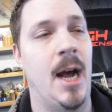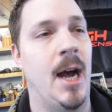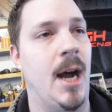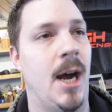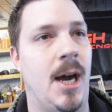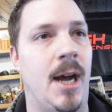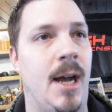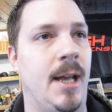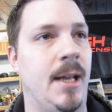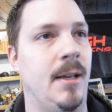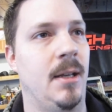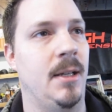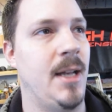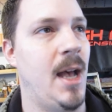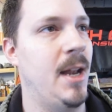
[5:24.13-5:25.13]
I
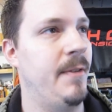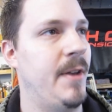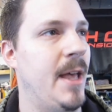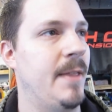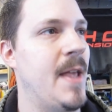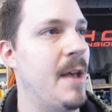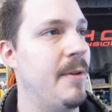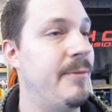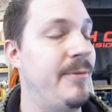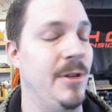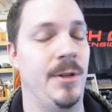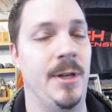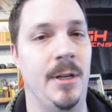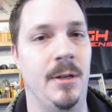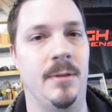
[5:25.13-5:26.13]
kind of had that
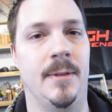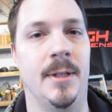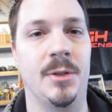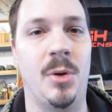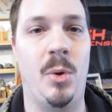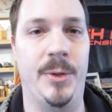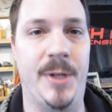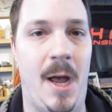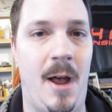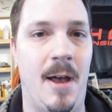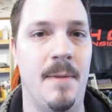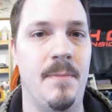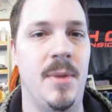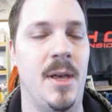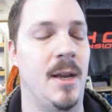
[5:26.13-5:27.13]
feeling this whole
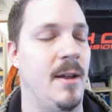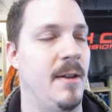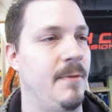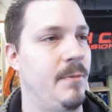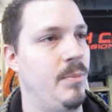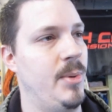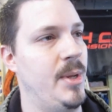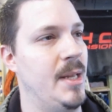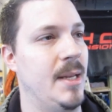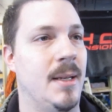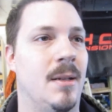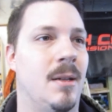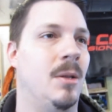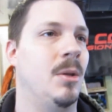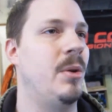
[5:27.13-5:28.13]
time, and I've
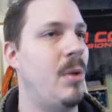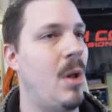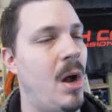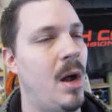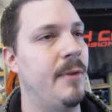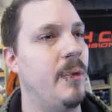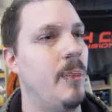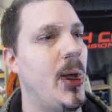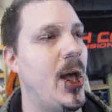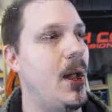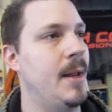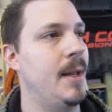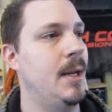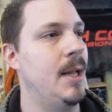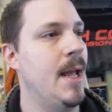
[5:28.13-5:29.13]
been a little off
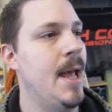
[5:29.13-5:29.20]
about it.